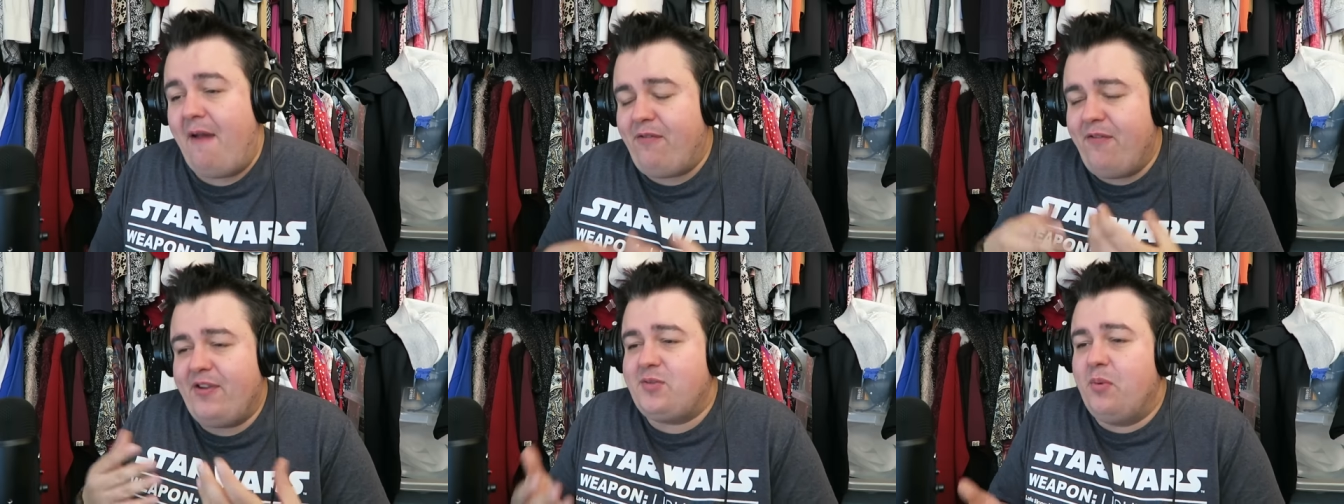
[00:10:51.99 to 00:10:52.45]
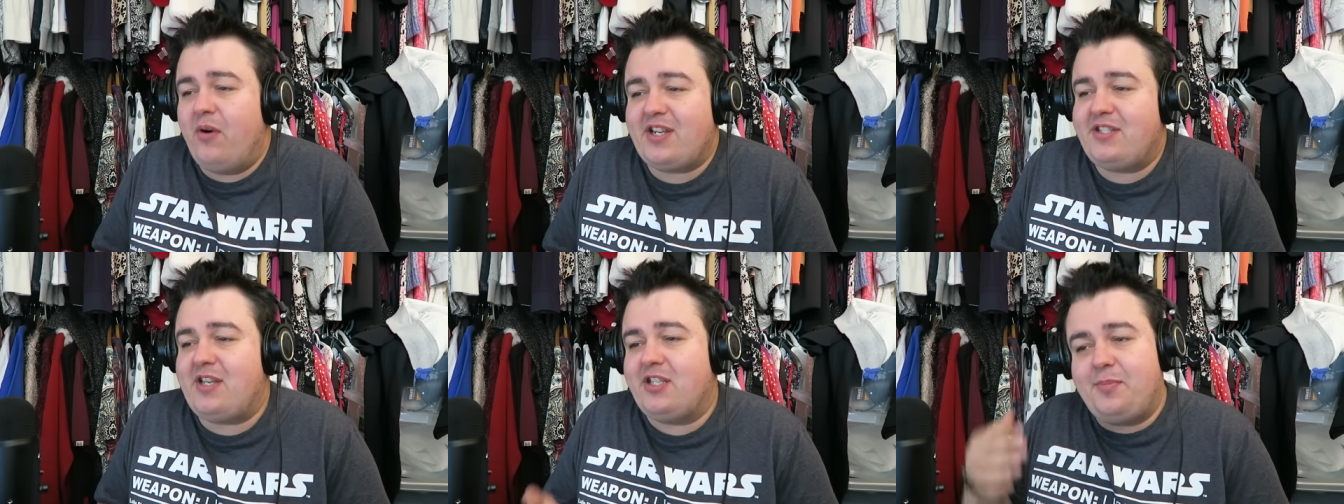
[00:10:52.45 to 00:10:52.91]
Everything's more
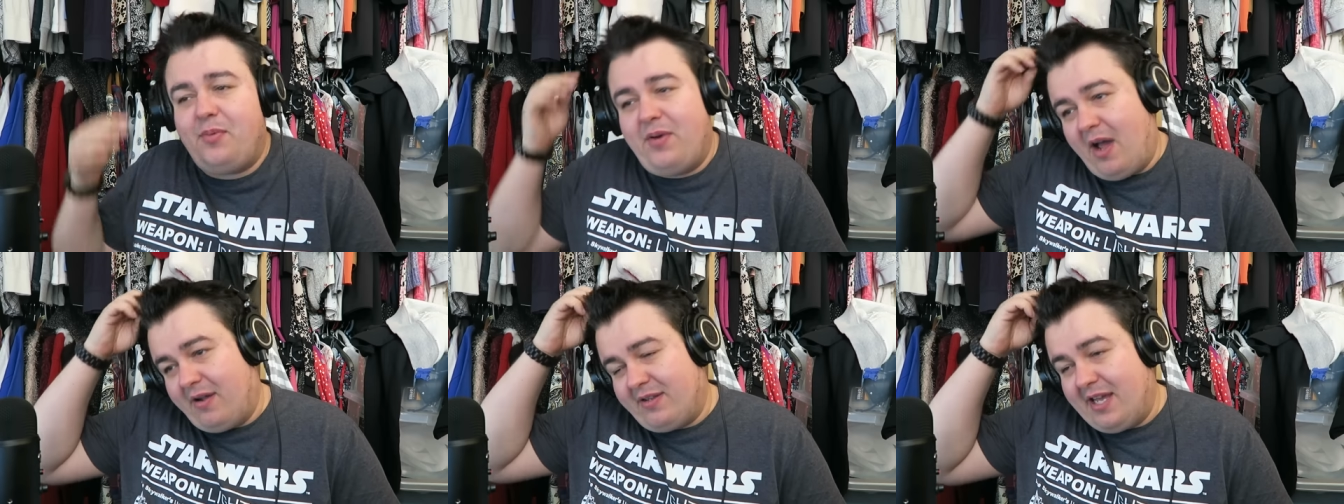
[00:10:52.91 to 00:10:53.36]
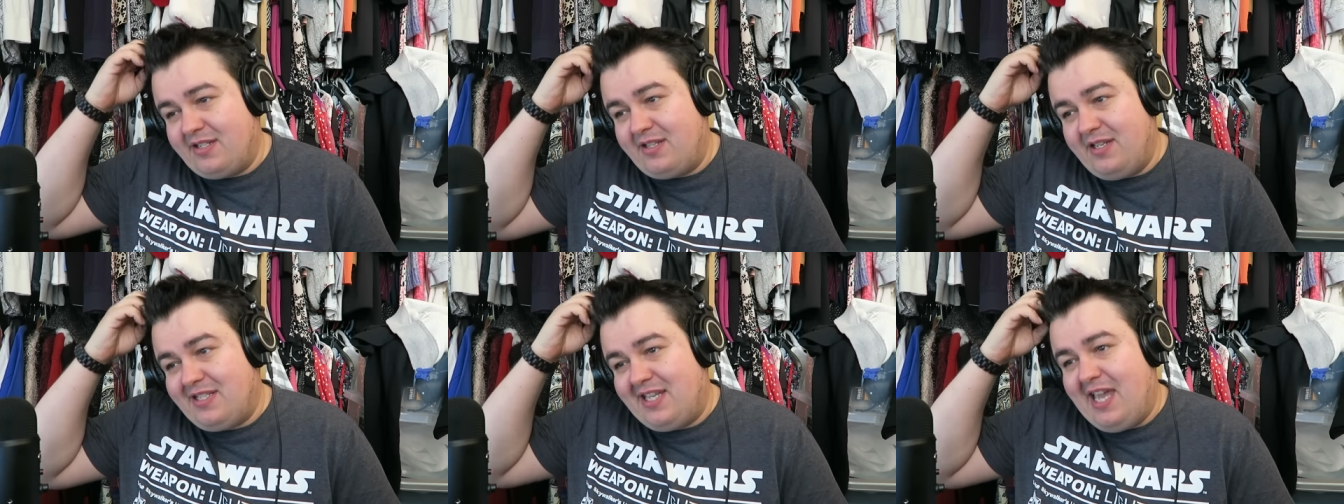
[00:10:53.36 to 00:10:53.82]
accessible nowadays,
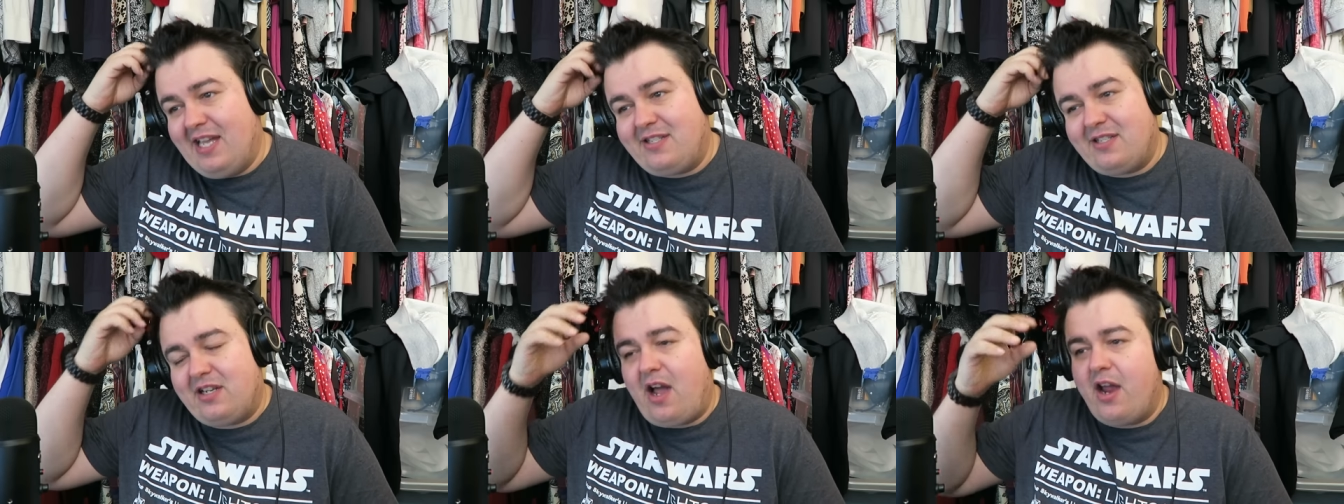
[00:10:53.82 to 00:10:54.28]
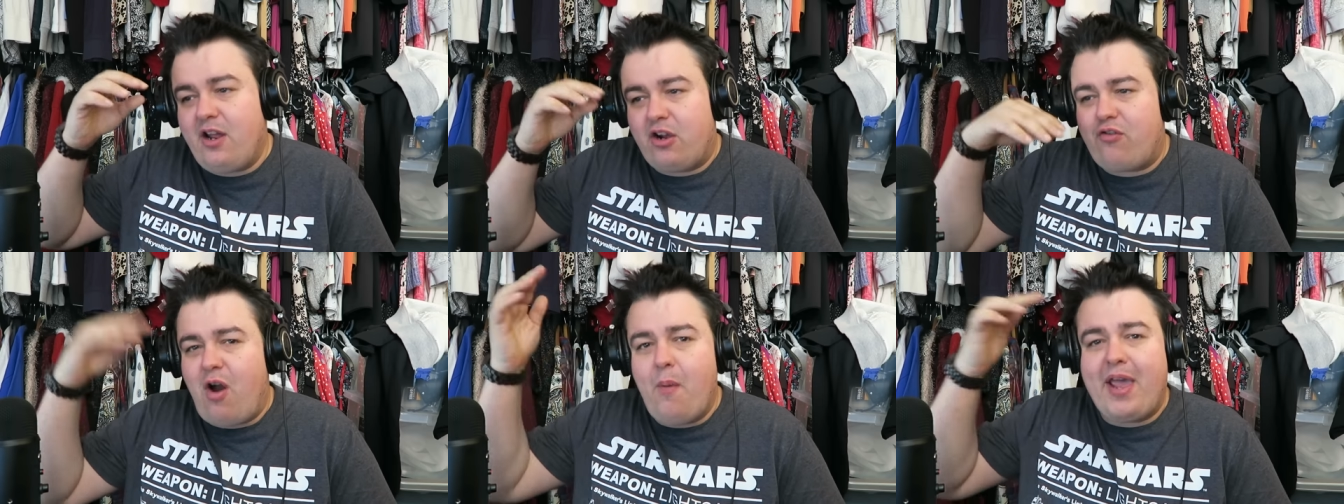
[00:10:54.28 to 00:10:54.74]
and these kids are kind
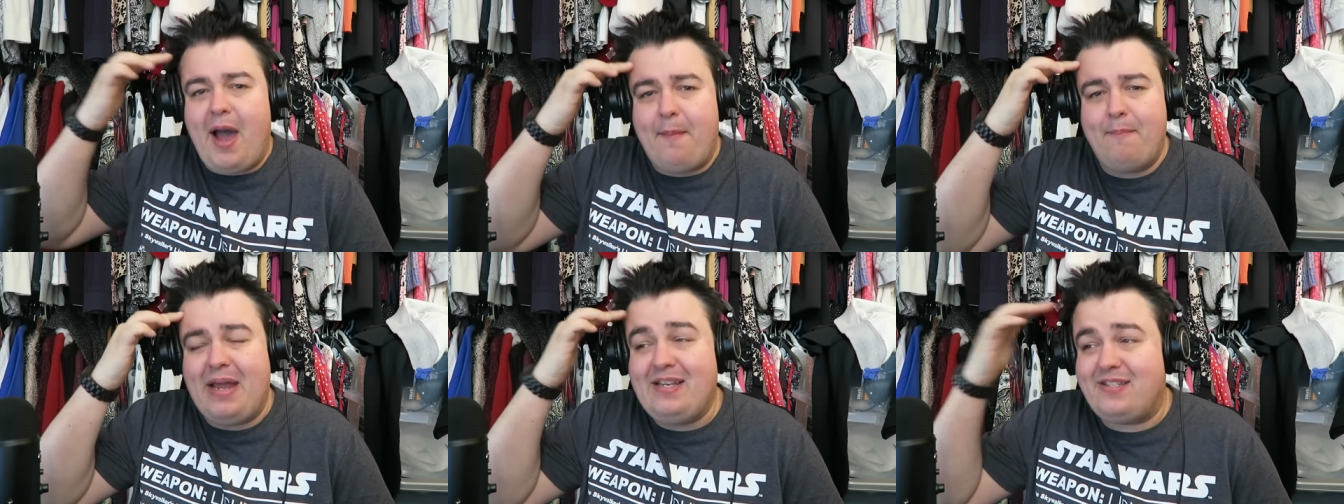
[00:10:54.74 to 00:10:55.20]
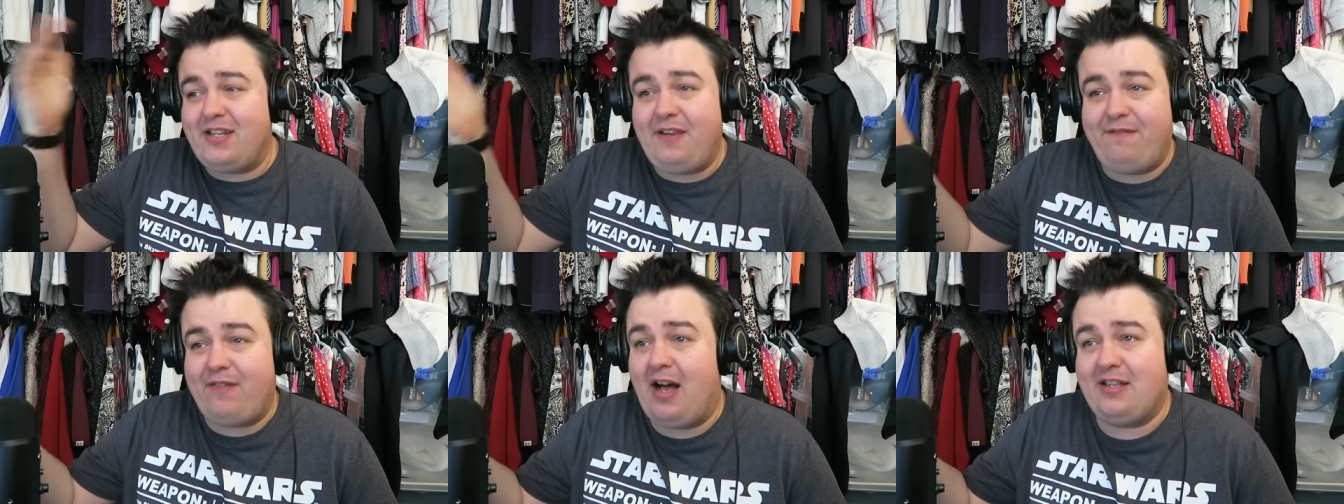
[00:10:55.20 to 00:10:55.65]
of growing up
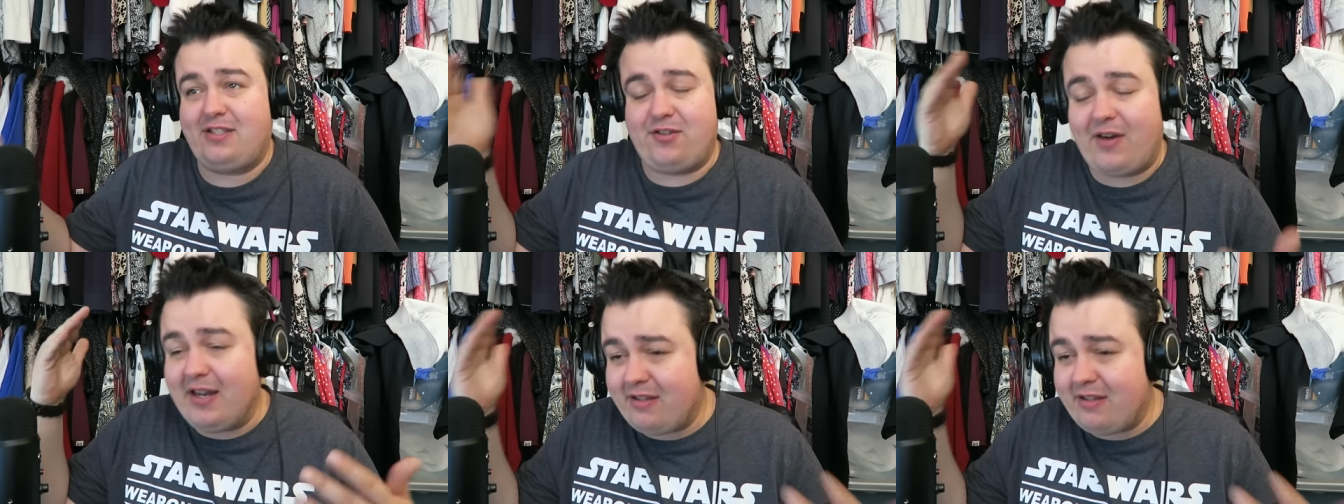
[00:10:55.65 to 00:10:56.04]
mentally faster.